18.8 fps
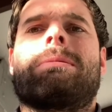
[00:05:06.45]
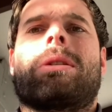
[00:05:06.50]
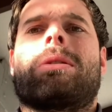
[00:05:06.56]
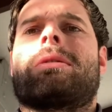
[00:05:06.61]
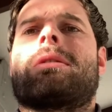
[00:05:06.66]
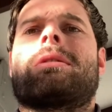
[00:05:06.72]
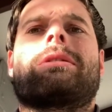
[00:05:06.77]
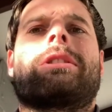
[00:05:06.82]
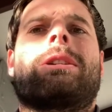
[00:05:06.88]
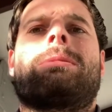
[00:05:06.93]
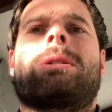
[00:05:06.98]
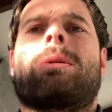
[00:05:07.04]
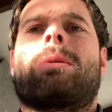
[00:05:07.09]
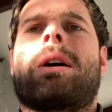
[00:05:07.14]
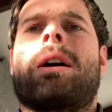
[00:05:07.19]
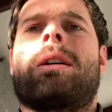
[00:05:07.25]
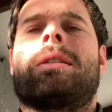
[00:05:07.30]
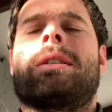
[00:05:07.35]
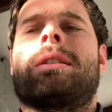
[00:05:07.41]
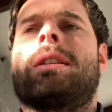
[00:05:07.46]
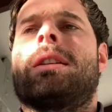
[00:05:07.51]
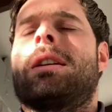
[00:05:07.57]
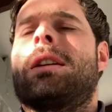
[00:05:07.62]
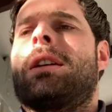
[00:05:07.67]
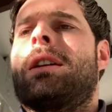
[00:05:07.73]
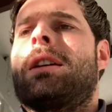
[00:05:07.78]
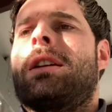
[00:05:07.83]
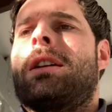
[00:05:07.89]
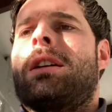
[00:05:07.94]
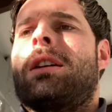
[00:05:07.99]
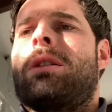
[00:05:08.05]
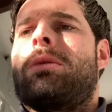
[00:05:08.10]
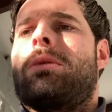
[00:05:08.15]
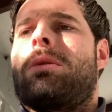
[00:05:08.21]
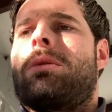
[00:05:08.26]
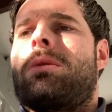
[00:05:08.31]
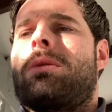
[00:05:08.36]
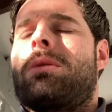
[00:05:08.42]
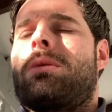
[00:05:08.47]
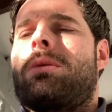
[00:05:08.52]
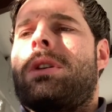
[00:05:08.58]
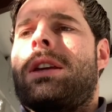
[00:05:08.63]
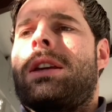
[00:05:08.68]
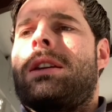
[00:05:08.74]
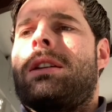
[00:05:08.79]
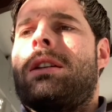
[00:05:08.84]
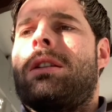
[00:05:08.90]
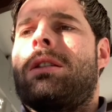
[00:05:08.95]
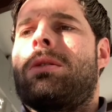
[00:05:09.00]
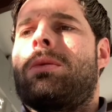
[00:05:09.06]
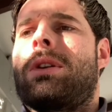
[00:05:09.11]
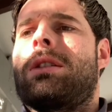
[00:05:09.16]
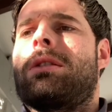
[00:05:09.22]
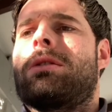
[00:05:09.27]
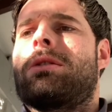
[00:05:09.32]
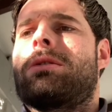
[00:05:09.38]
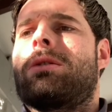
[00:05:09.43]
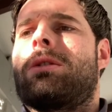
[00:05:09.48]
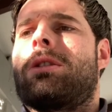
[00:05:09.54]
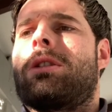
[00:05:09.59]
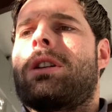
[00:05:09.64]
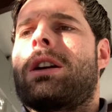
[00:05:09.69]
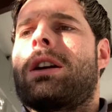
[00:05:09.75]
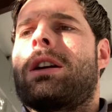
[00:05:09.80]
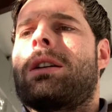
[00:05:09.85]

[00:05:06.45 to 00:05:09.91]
I wasn't sleeping well, and we went and saw